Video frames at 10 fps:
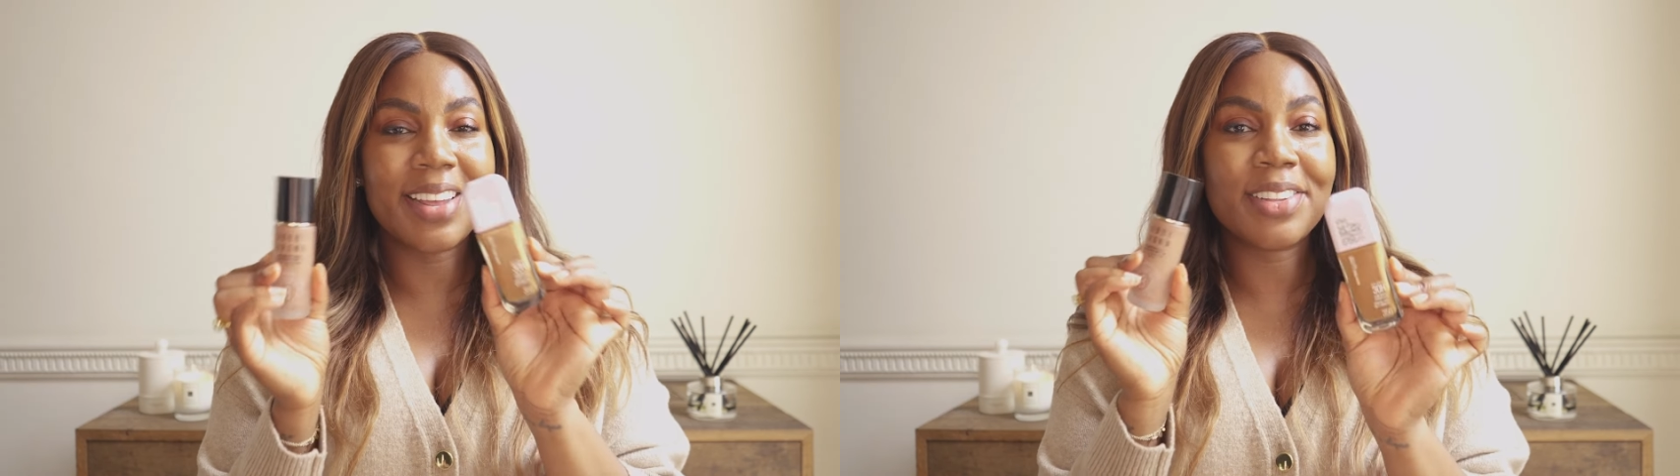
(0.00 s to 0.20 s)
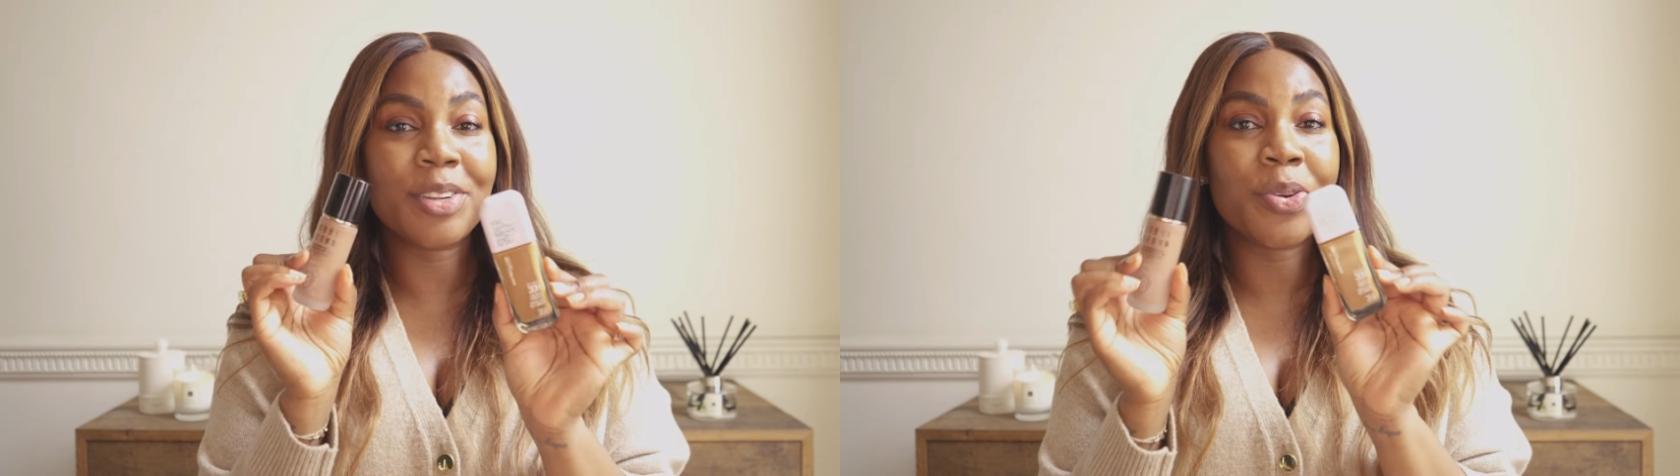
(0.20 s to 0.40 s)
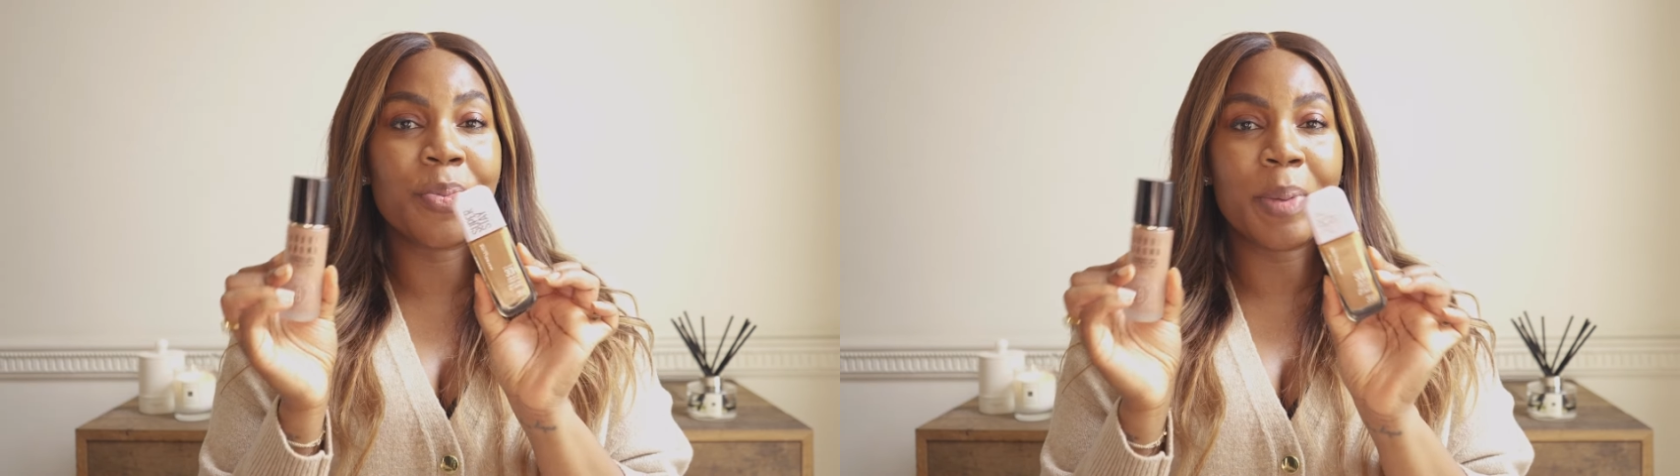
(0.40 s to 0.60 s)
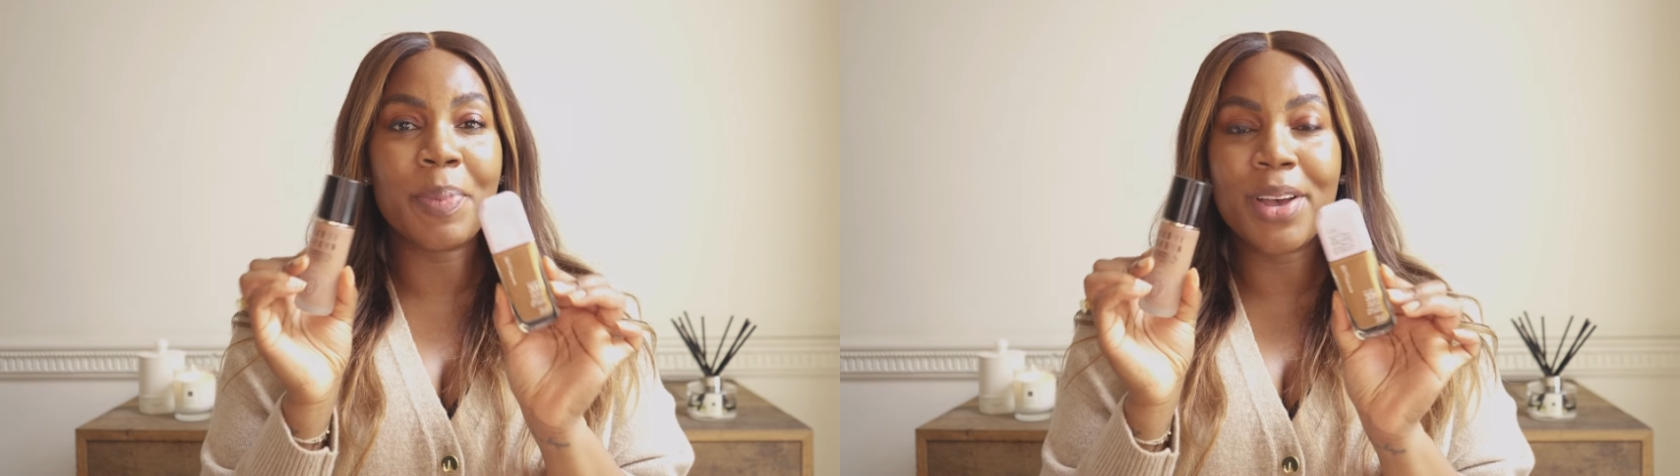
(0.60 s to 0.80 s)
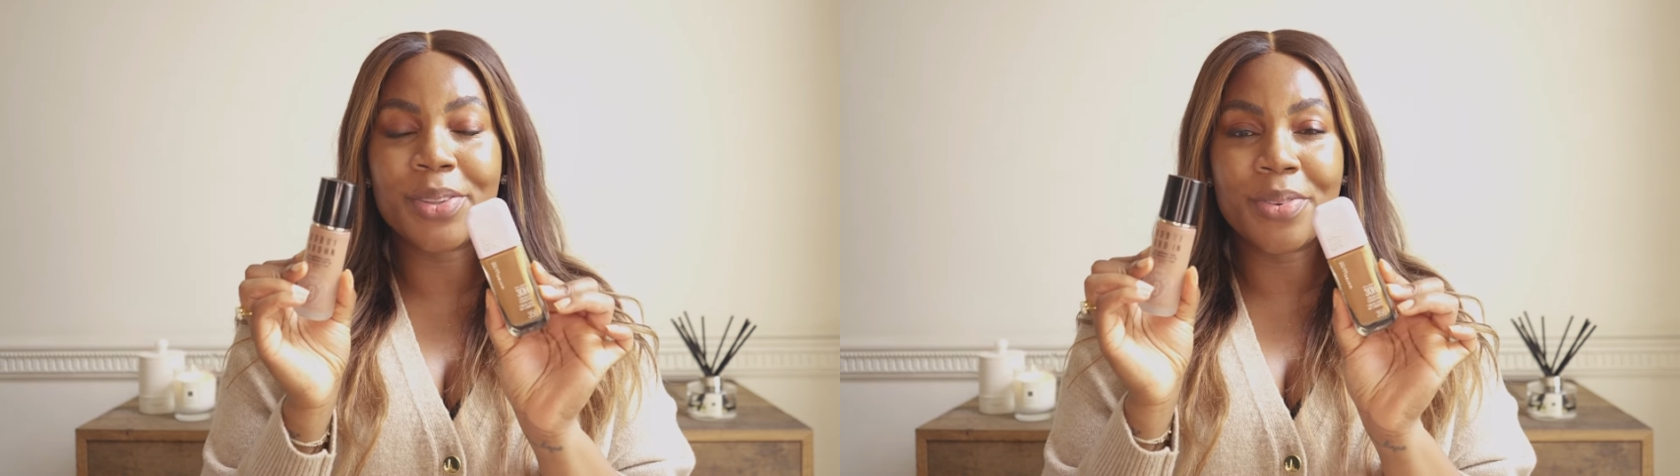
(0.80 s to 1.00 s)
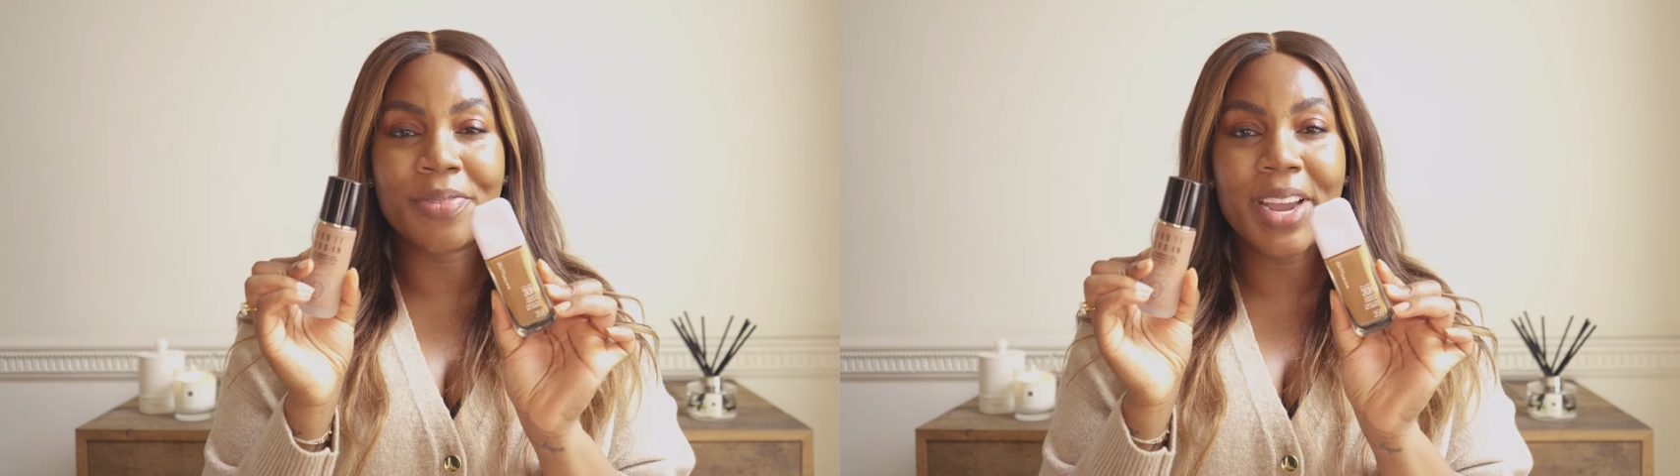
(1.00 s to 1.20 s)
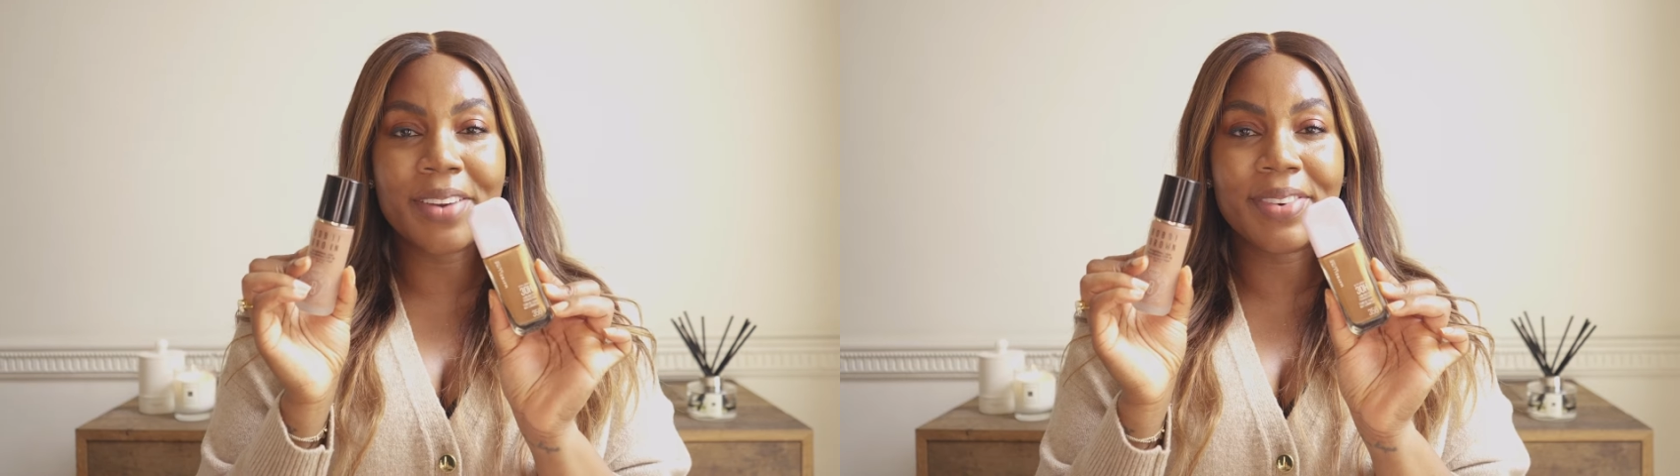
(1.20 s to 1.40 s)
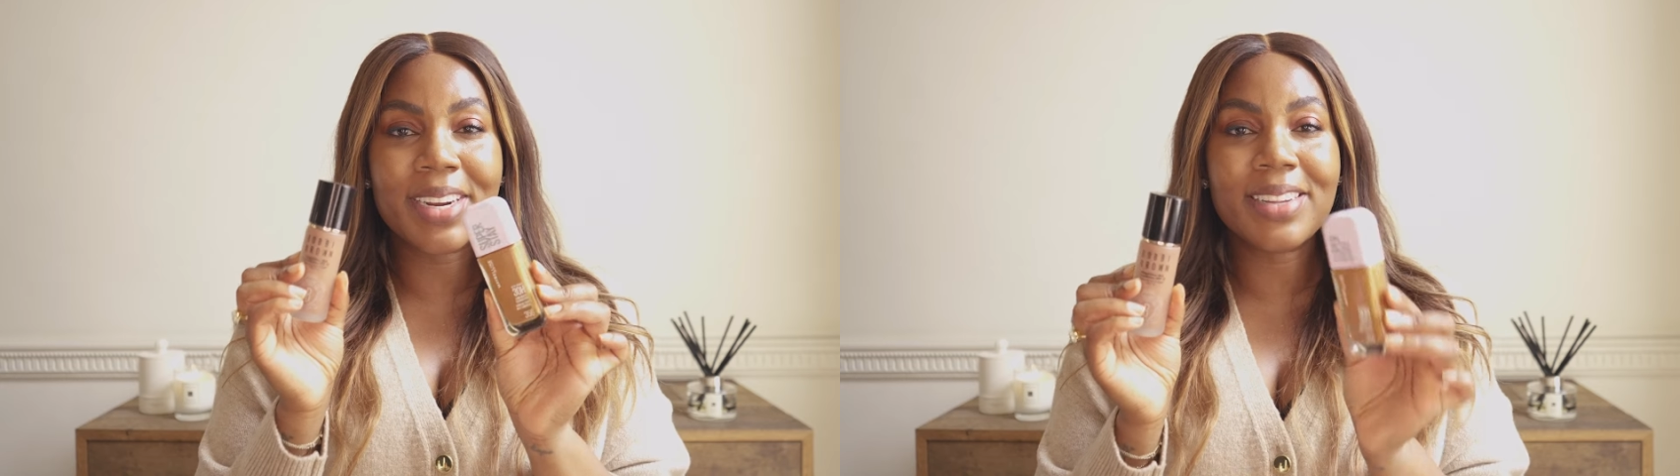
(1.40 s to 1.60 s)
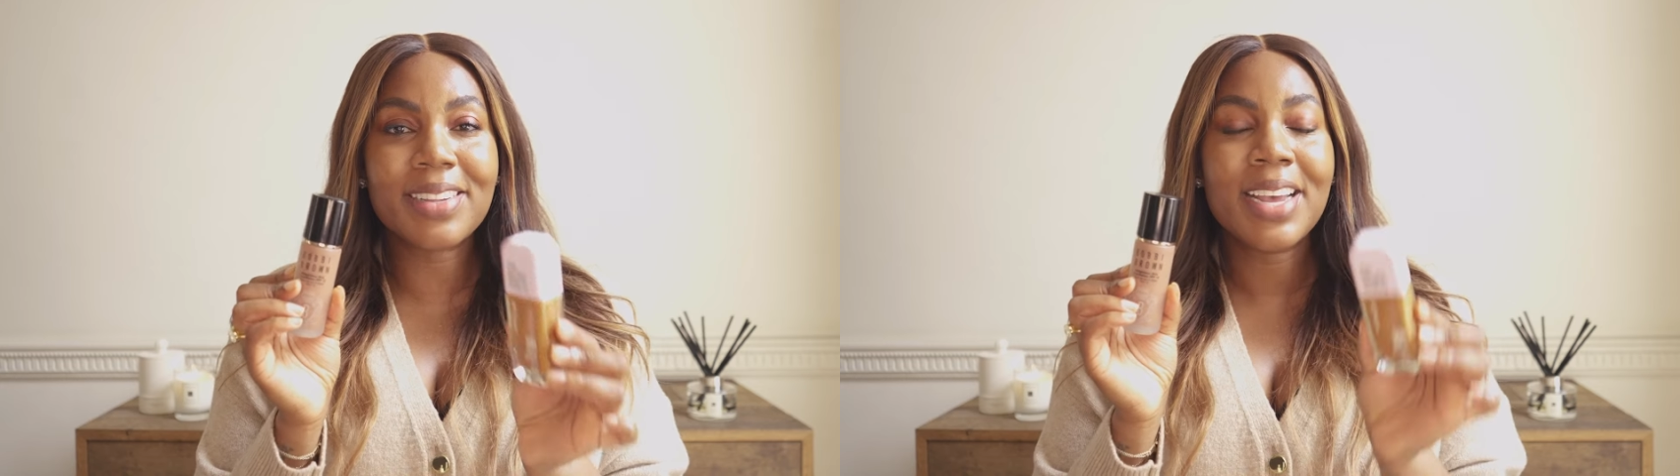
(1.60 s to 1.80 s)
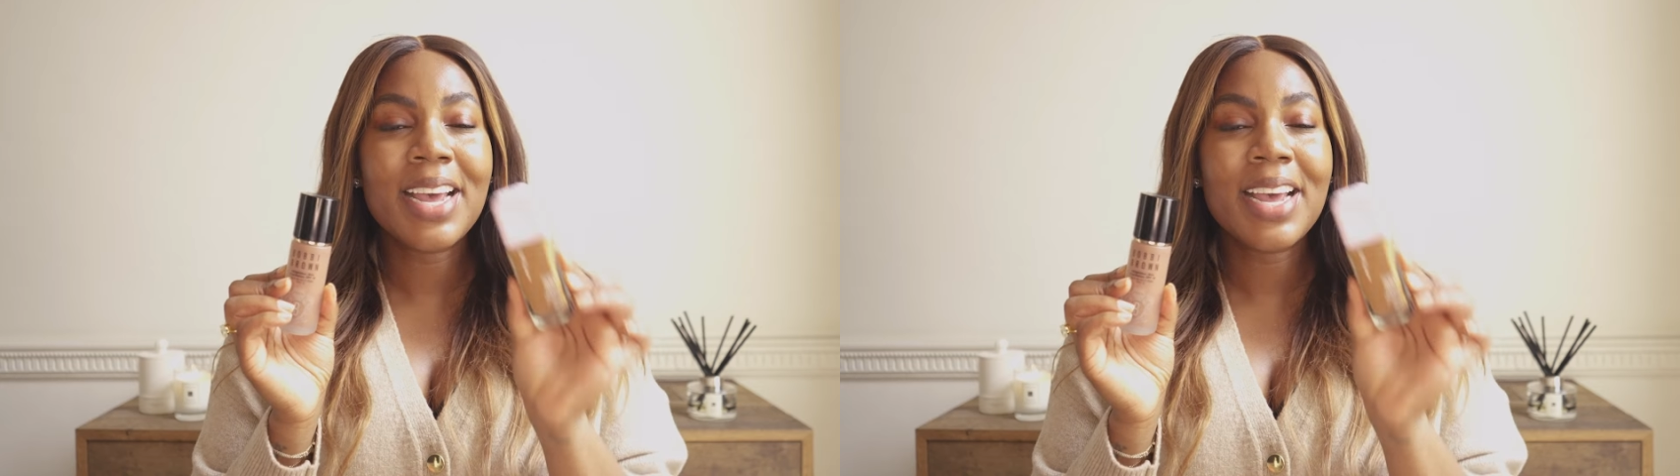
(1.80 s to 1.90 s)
these are two of my personal favorites.